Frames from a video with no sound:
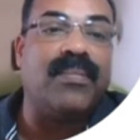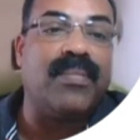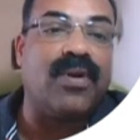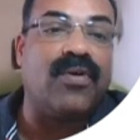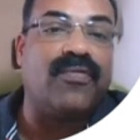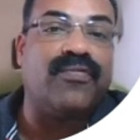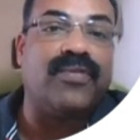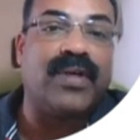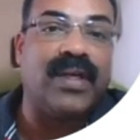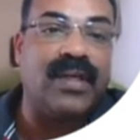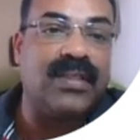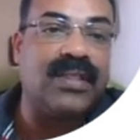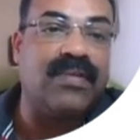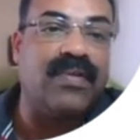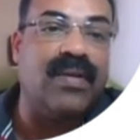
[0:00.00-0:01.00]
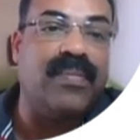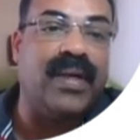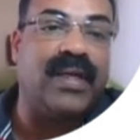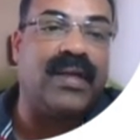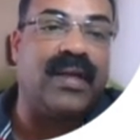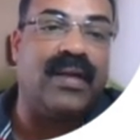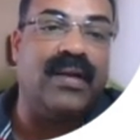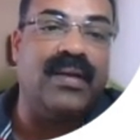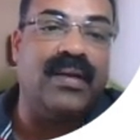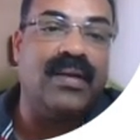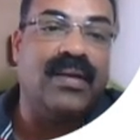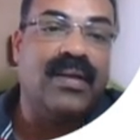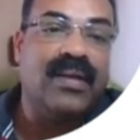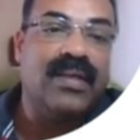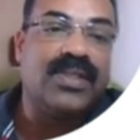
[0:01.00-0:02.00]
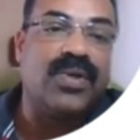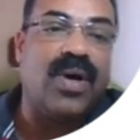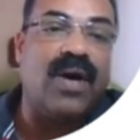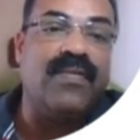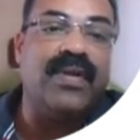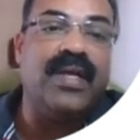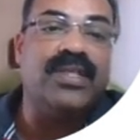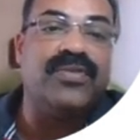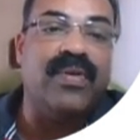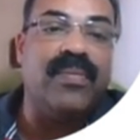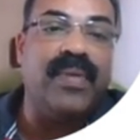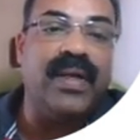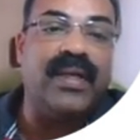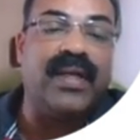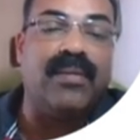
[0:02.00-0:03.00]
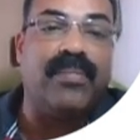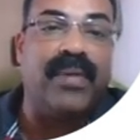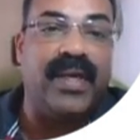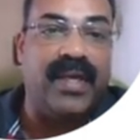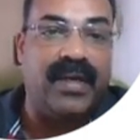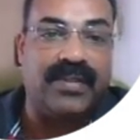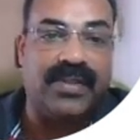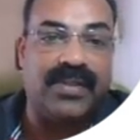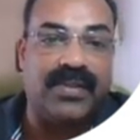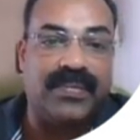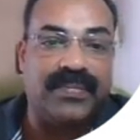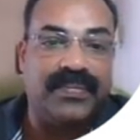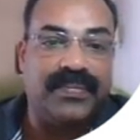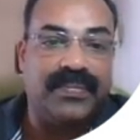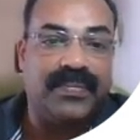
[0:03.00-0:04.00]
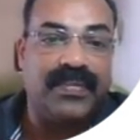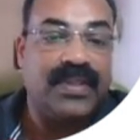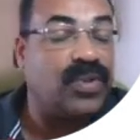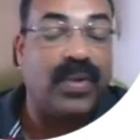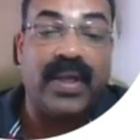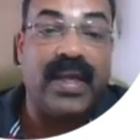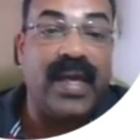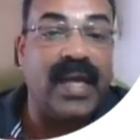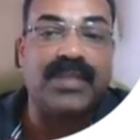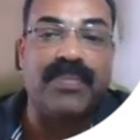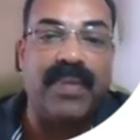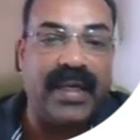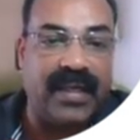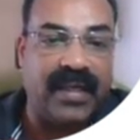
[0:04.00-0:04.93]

of tests will be 10. So average will be 10 by X. Sorry, X by 10.